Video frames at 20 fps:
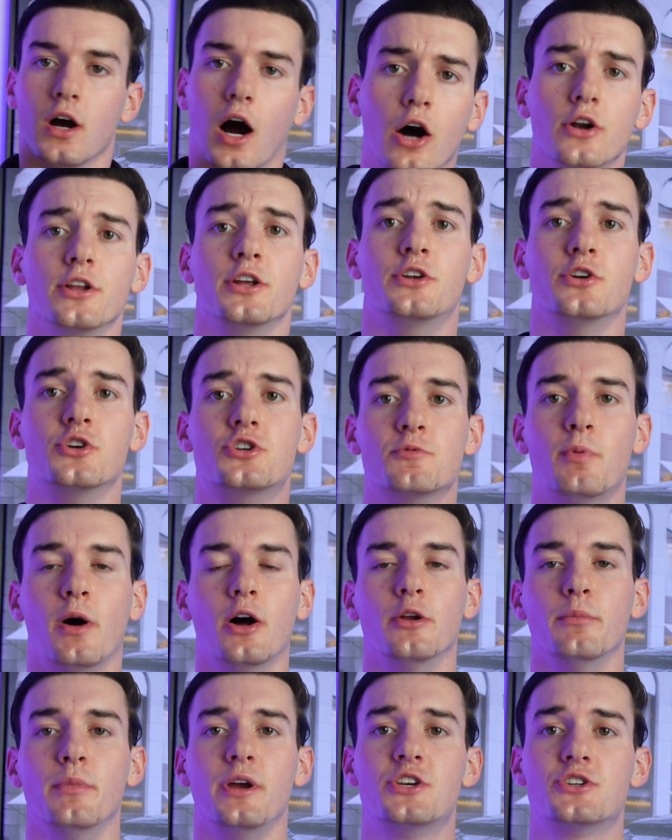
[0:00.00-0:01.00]
How did YouTube
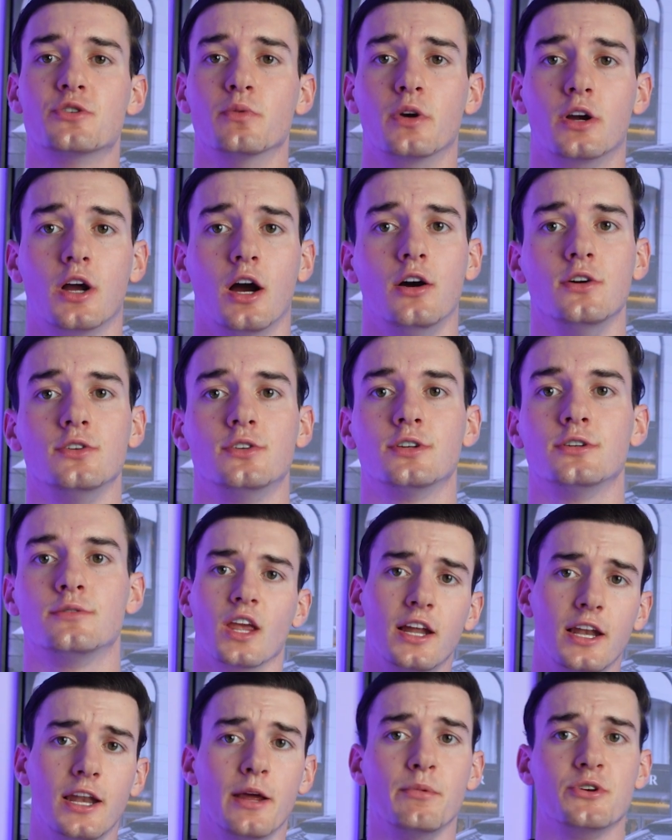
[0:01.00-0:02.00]
automation work out?
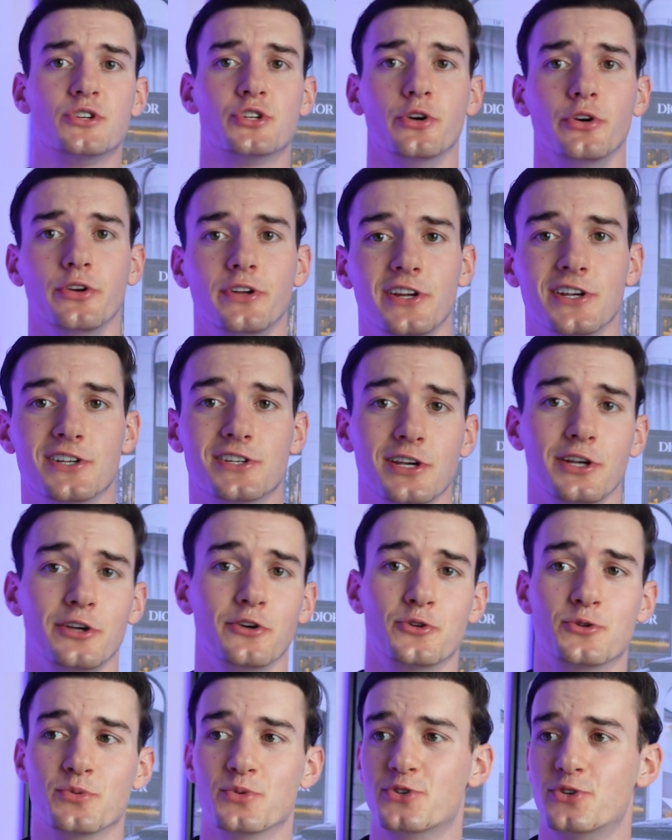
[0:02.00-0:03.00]
Let me show you this in
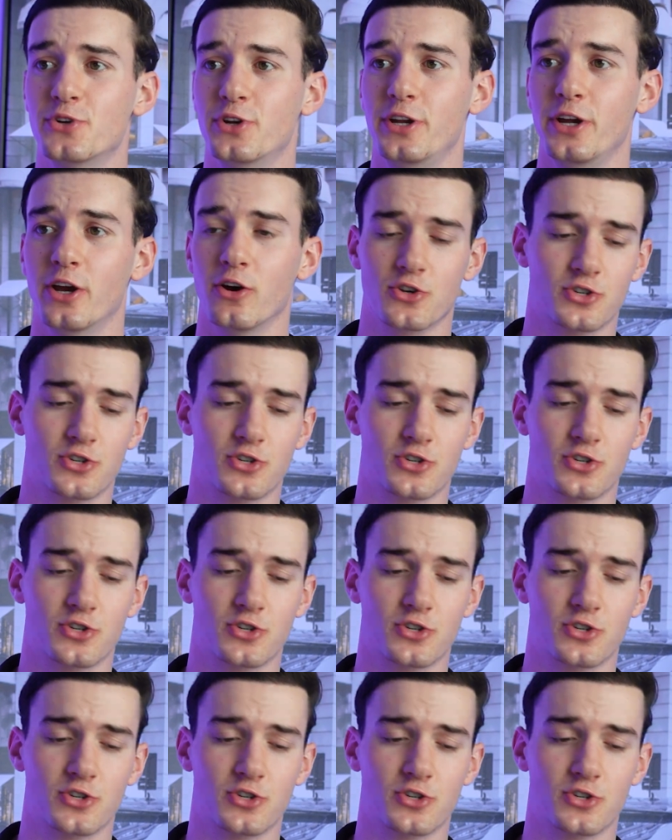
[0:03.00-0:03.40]
YouTube Studio.